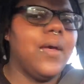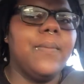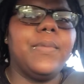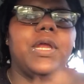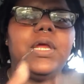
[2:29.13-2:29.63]

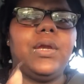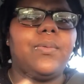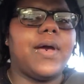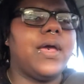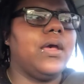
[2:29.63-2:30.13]
But
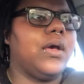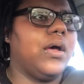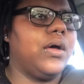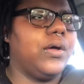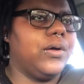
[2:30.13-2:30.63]
anyway,
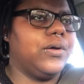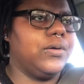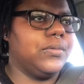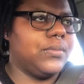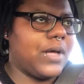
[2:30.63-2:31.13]

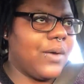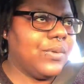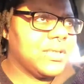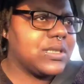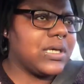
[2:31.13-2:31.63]
I
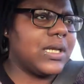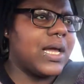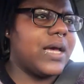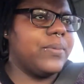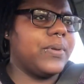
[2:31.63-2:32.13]
went to the
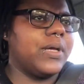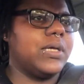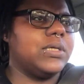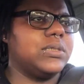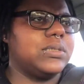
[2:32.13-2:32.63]
light
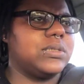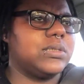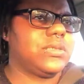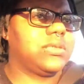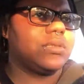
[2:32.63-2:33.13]
place
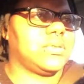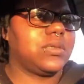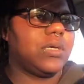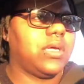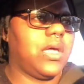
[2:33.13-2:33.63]

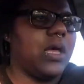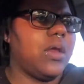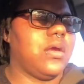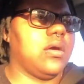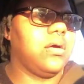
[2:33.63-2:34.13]

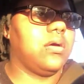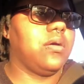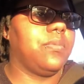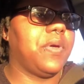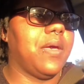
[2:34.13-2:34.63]

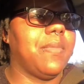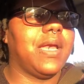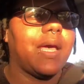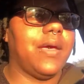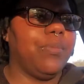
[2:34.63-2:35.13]
and paid my
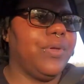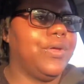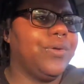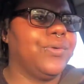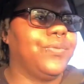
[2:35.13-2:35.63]
light
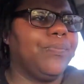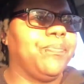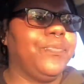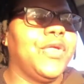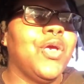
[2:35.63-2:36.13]
bill,
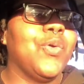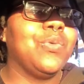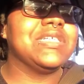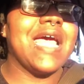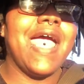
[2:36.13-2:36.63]

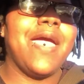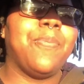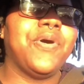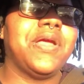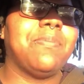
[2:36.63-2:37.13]
which I had
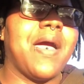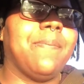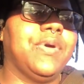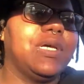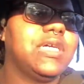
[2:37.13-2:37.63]
put in my
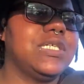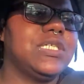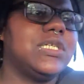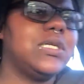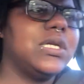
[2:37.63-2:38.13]

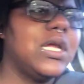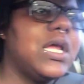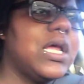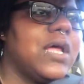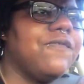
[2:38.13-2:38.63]
budget
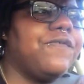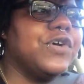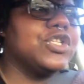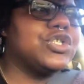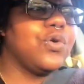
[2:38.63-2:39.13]

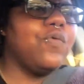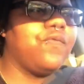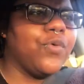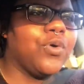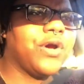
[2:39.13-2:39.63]
for
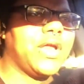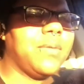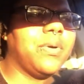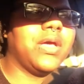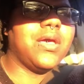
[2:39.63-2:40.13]
$240.
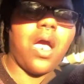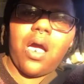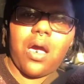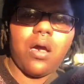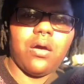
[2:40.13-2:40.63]
But
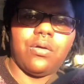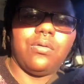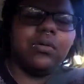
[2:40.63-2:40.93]
y'all,